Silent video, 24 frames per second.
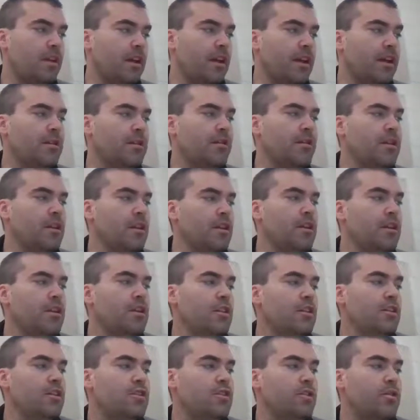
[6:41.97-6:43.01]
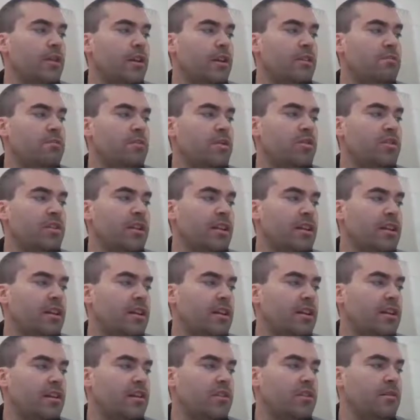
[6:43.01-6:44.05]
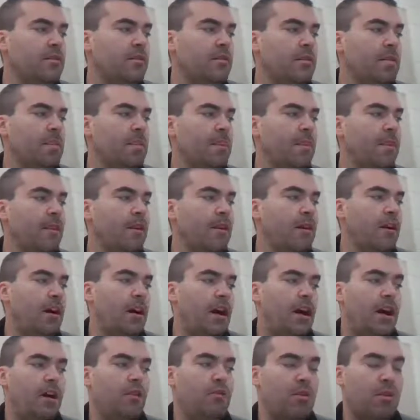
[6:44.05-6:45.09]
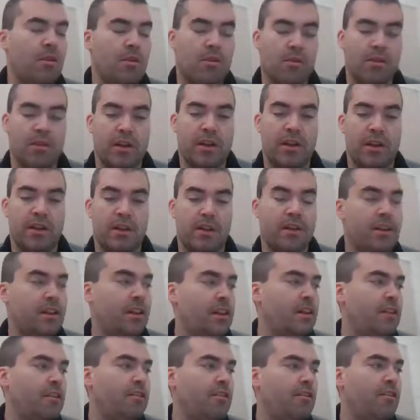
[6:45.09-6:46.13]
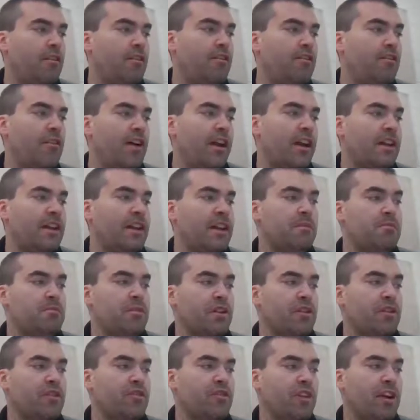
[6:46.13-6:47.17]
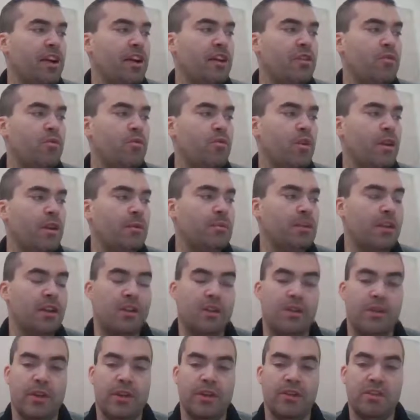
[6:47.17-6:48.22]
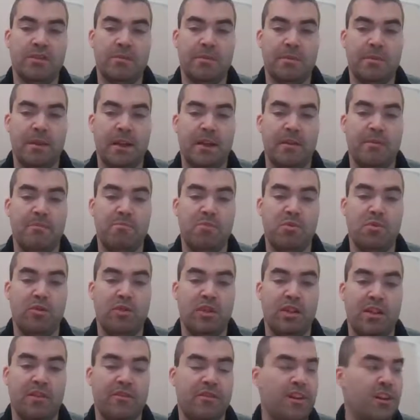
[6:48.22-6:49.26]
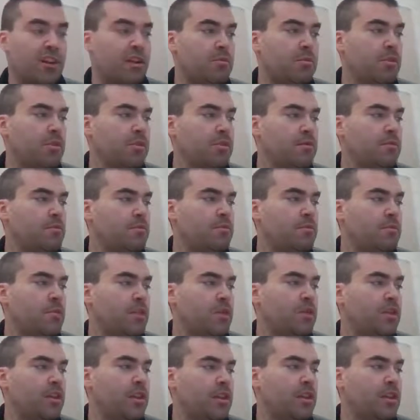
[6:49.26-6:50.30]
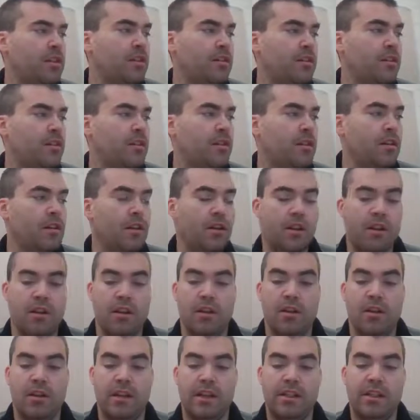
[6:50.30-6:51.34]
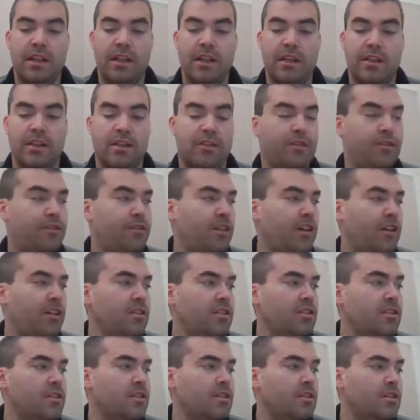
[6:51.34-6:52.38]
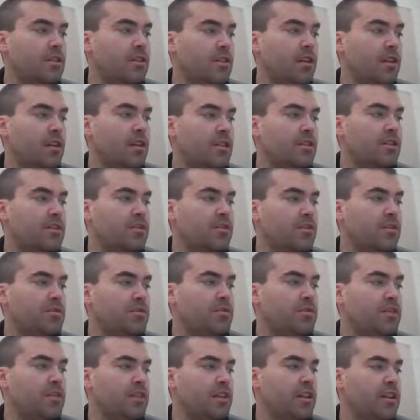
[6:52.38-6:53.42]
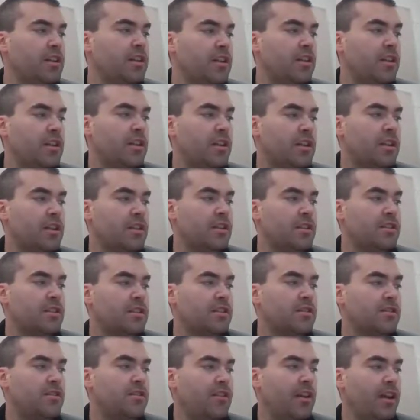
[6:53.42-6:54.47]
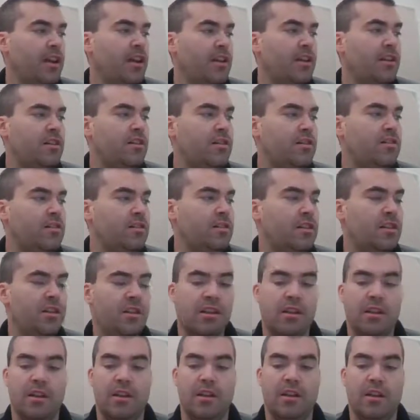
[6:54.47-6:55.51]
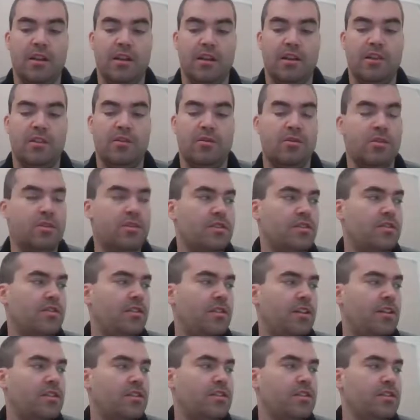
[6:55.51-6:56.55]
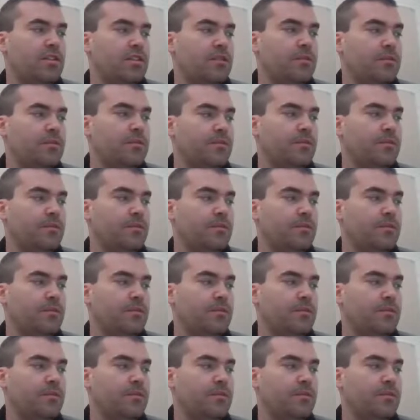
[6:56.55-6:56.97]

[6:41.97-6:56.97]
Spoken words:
Okay, so in Boolean here, or in the find number in array, what I'm going to do here is I'm going to make a Boolean variable. Boolean, let's set it to false. Boolean is found equals false.